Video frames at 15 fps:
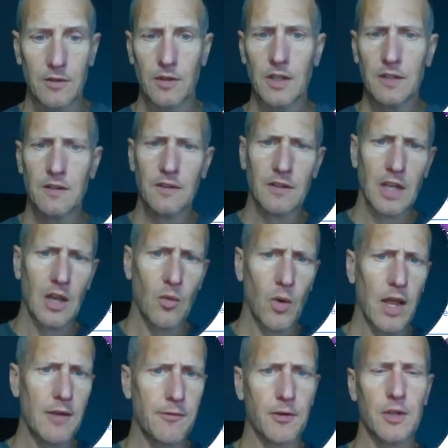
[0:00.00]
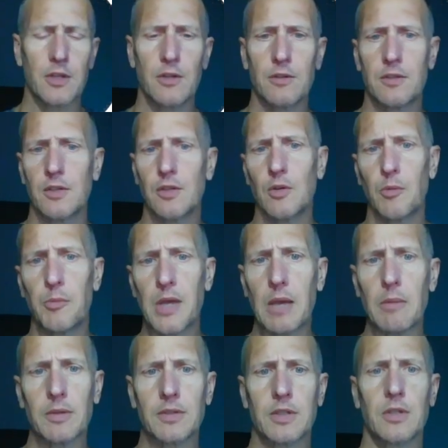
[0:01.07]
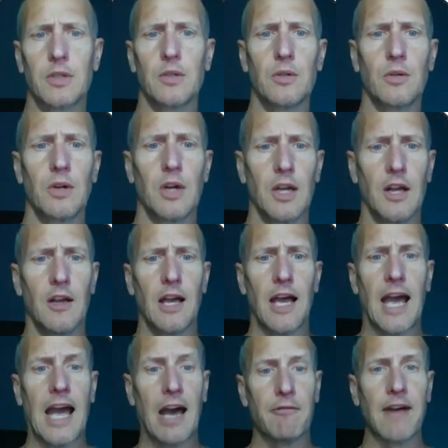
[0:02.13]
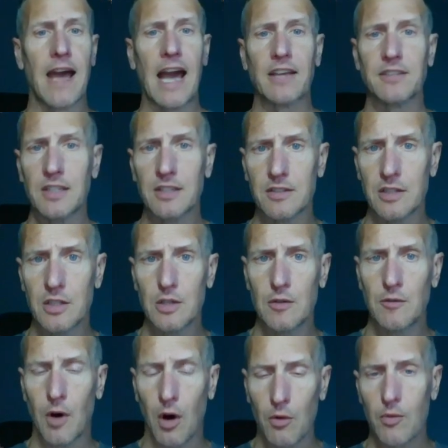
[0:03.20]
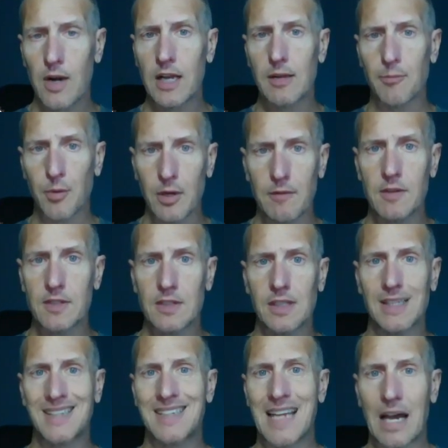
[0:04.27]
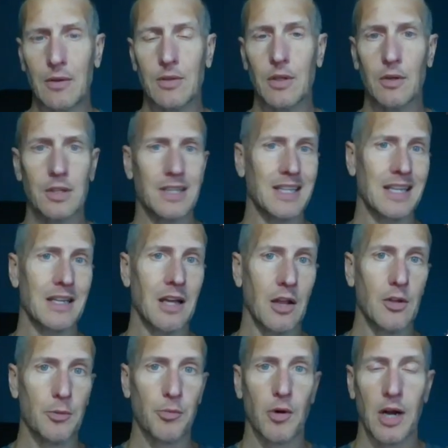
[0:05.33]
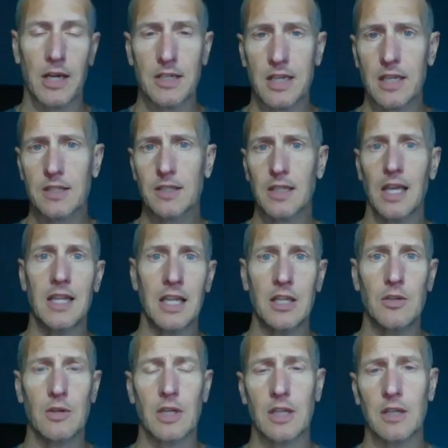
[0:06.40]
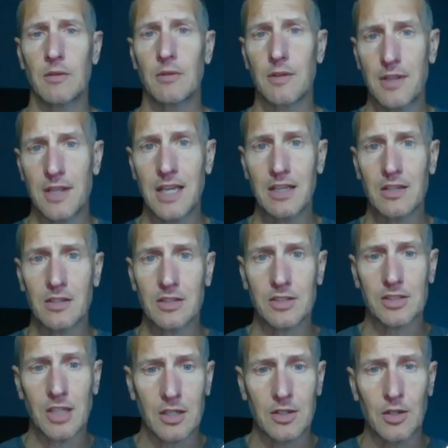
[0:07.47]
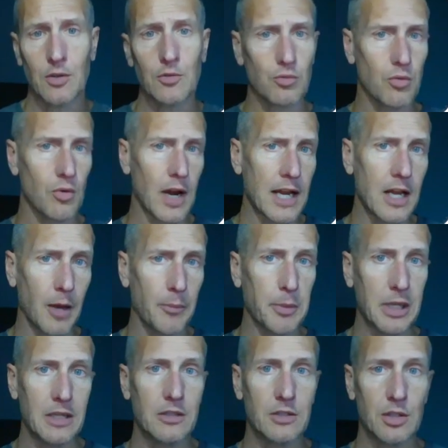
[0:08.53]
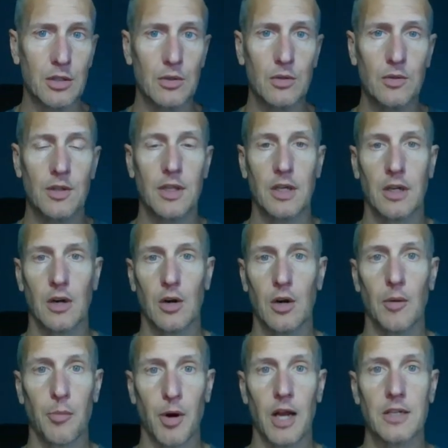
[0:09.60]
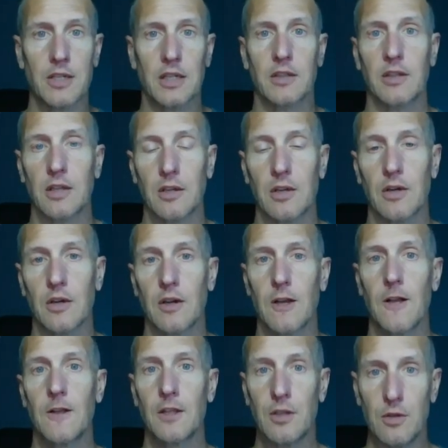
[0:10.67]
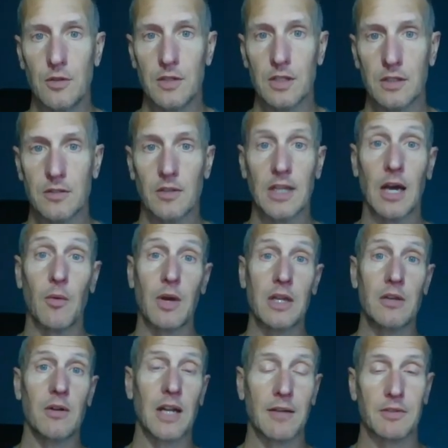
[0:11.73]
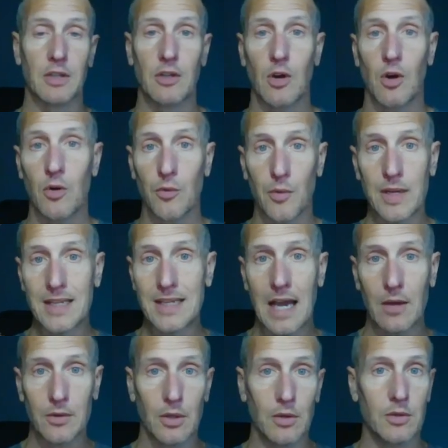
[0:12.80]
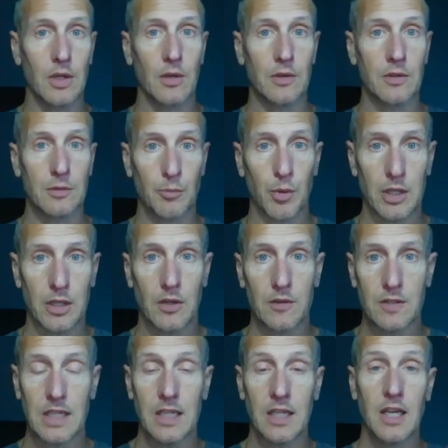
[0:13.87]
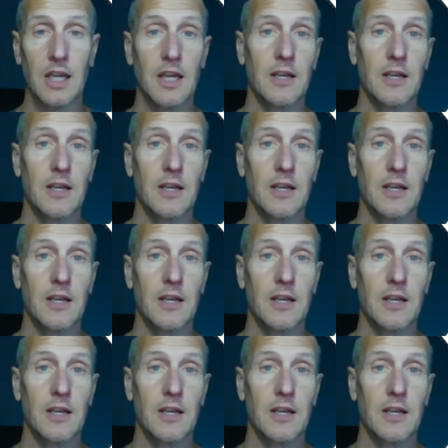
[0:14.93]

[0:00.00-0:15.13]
So this is a way for you to be able to have assets that you've already previously downloaded in other projects, and then you can then suck those right up into the current project that you're using. So that way you don't have to go and re-download those and bring those in.